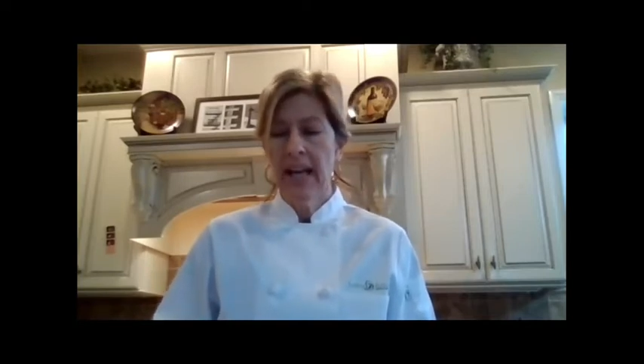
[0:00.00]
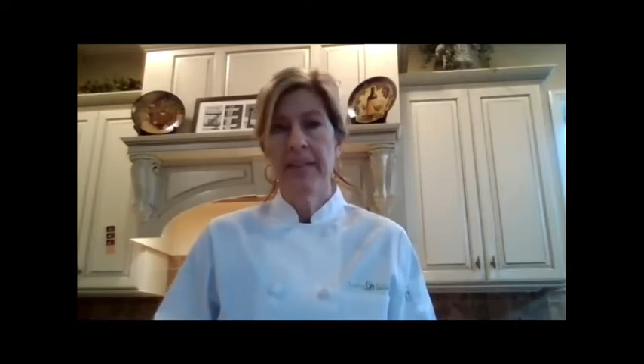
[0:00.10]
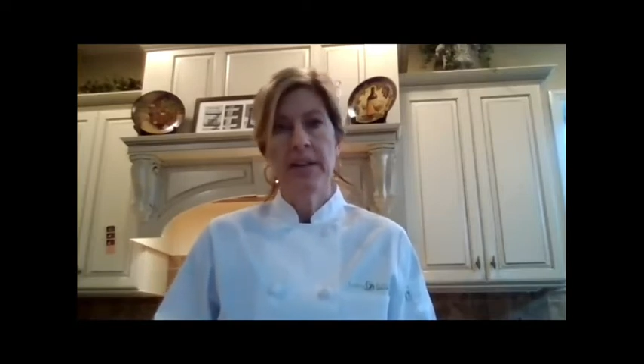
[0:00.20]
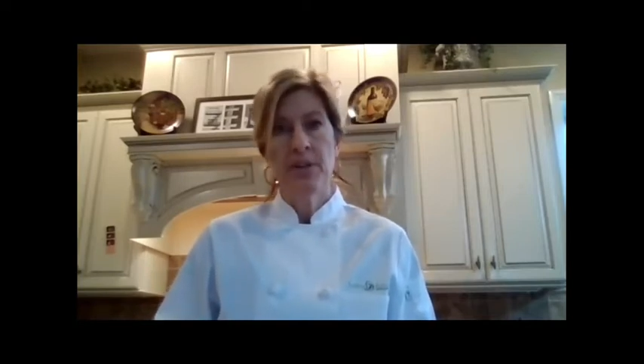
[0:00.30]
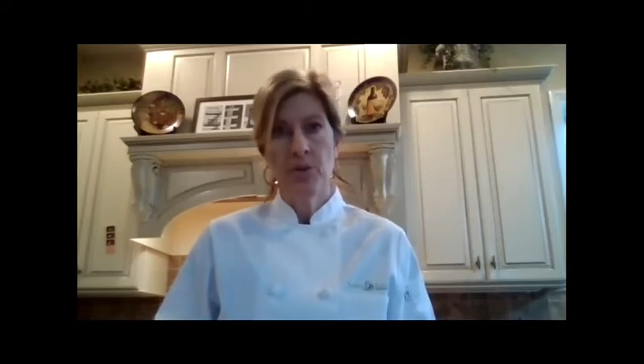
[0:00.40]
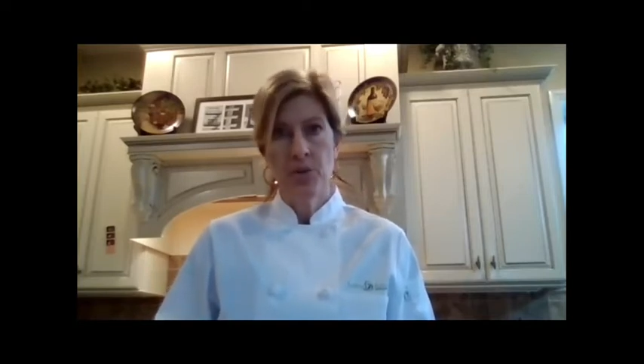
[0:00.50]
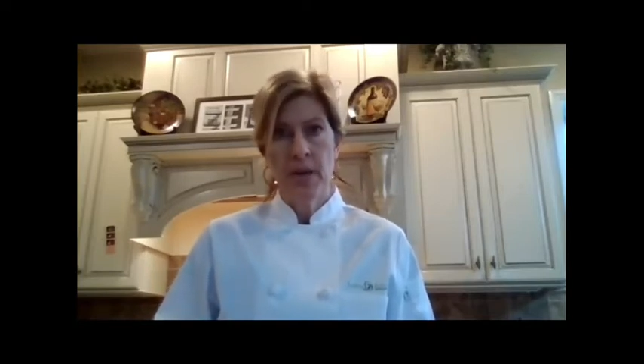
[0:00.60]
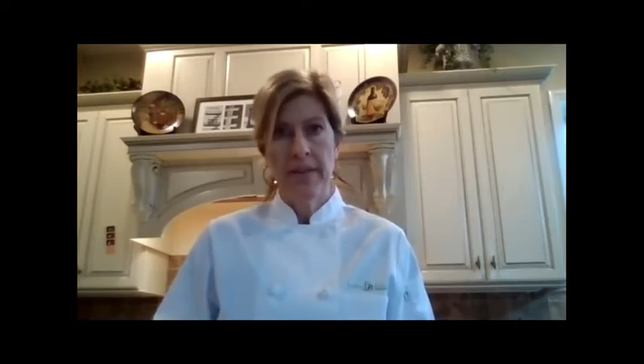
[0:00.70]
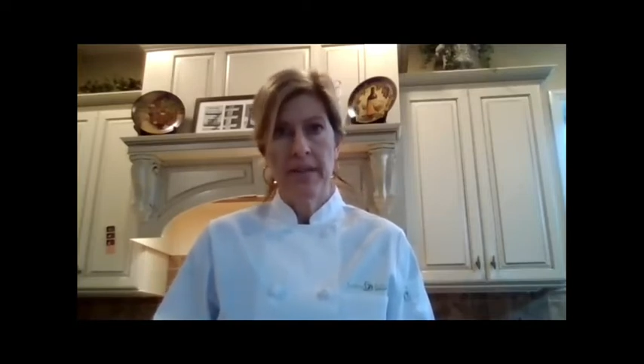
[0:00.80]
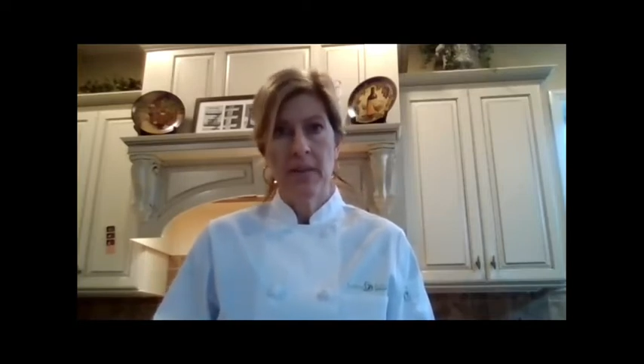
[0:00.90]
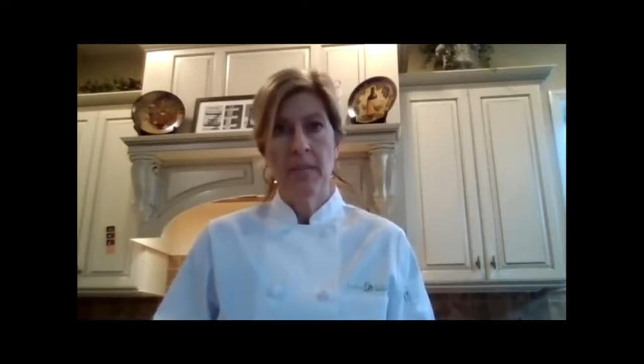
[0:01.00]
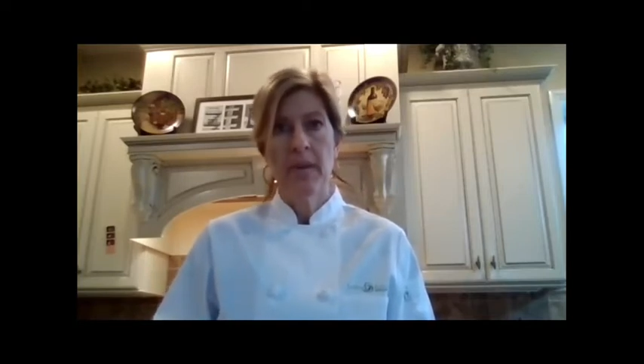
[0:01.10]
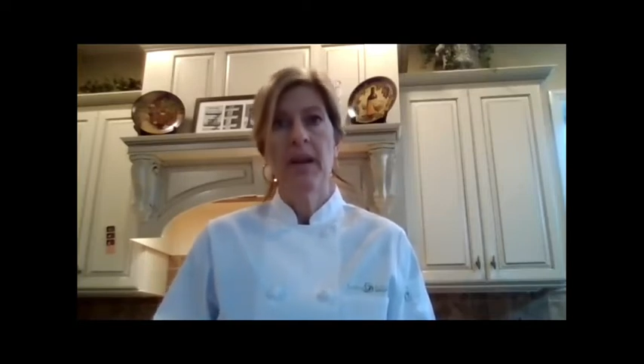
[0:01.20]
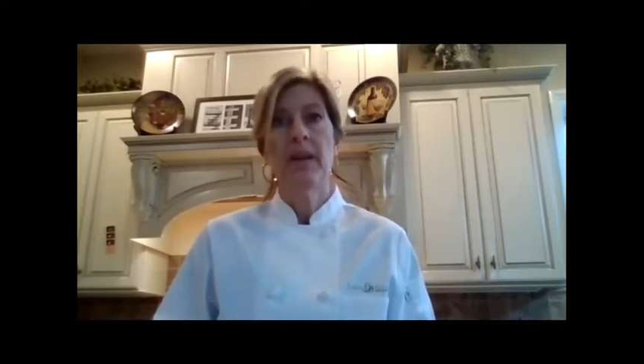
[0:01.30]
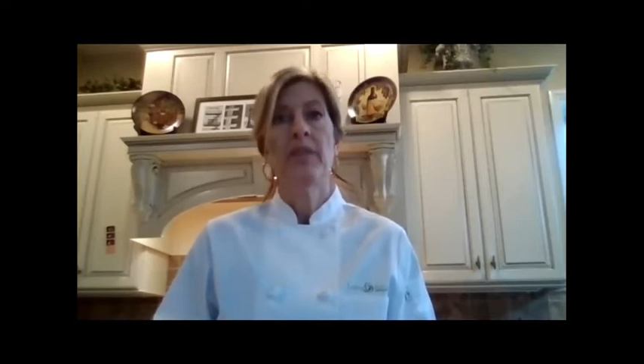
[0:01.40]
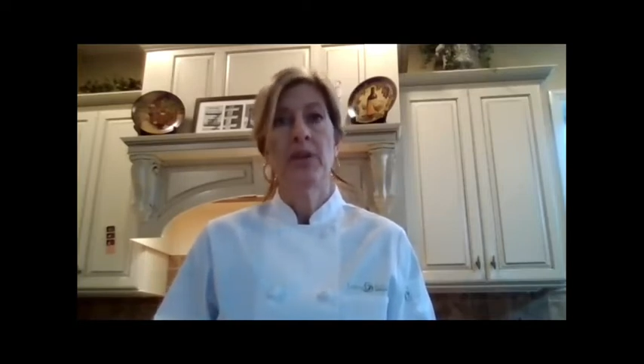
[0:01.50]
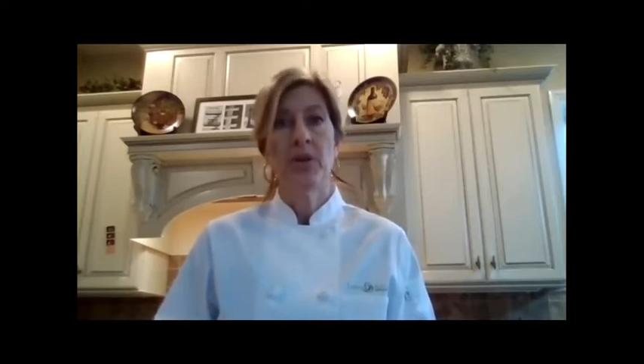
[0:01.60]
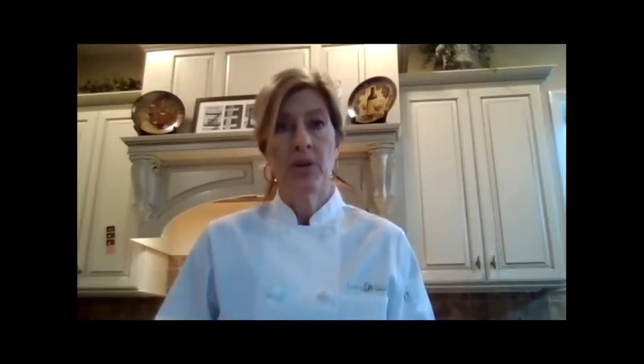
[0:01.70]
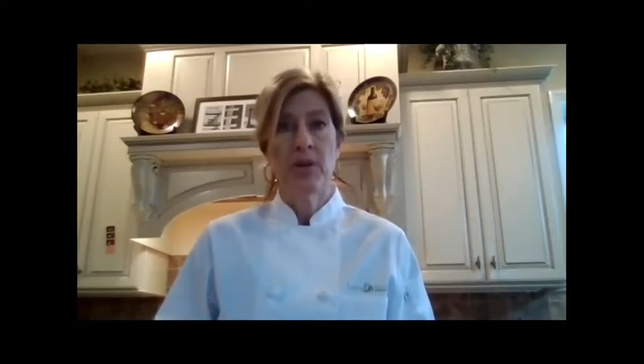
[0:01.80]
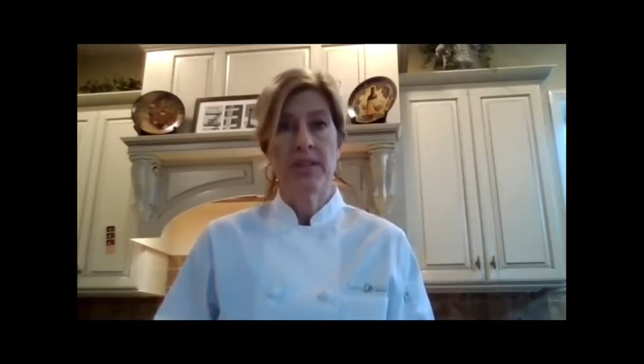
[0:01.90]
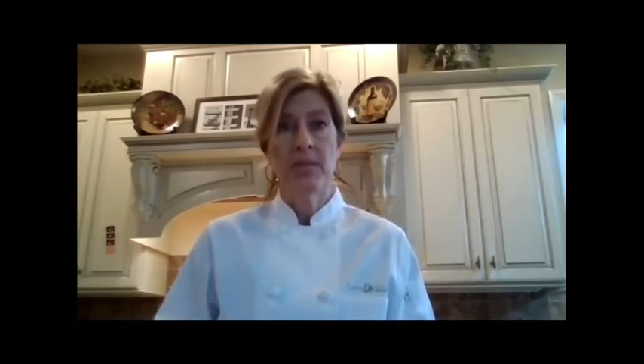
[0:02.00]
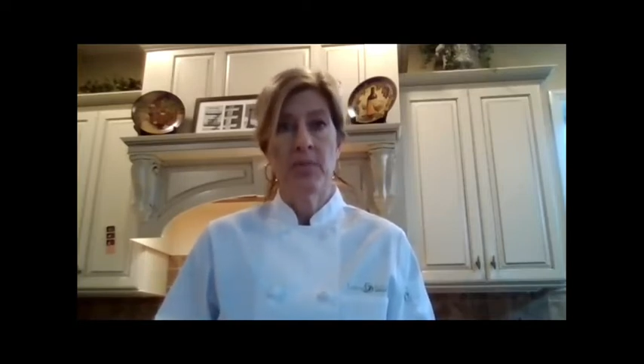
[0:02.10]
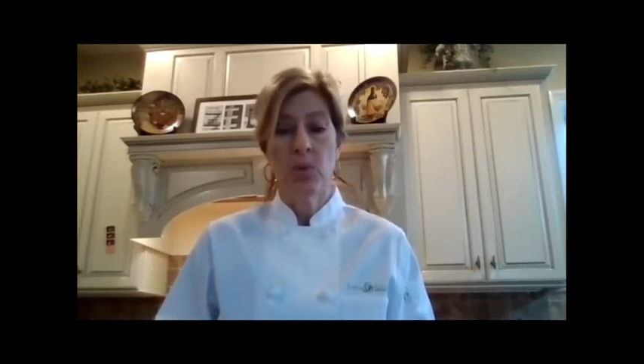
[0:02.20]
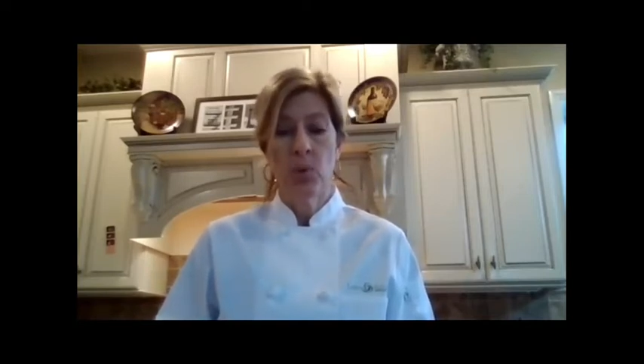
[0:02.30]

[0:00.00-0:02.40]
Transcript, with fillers: And then you drain them, and then you're going to rinse them with